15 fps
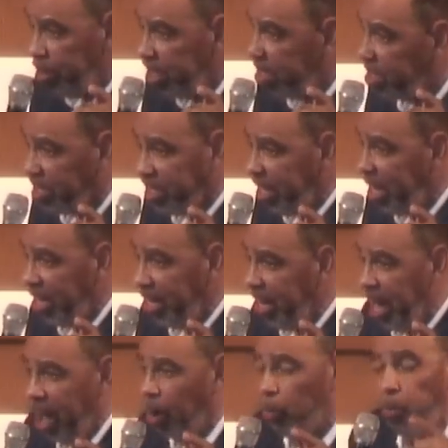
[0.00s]
able to see it
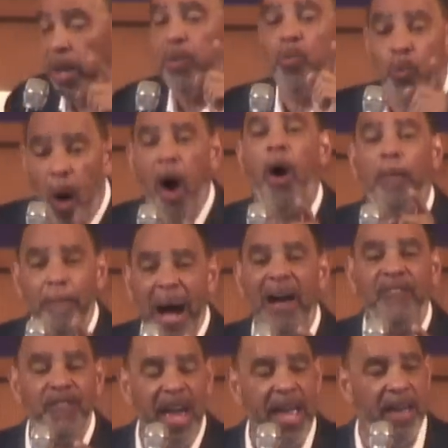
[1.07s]
now. We walk
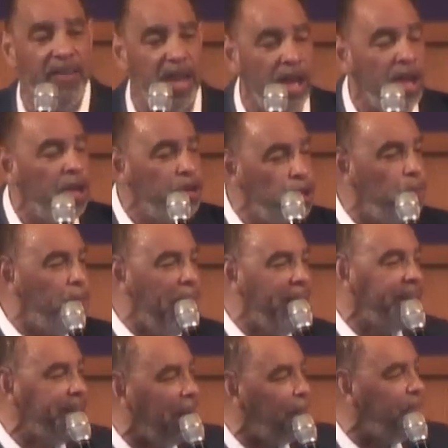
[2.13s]
by faith. You
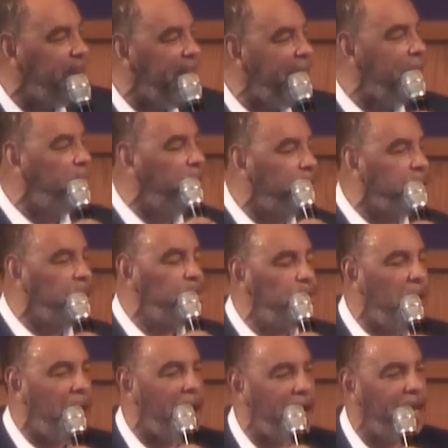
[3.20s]
might not be able
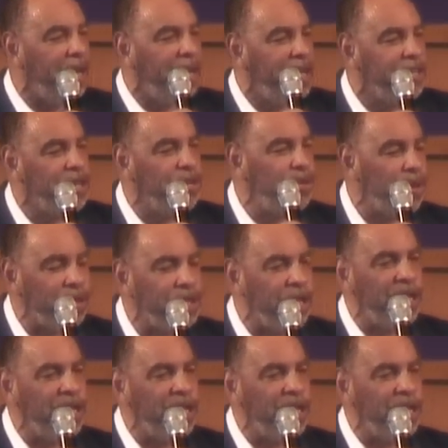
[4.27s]
to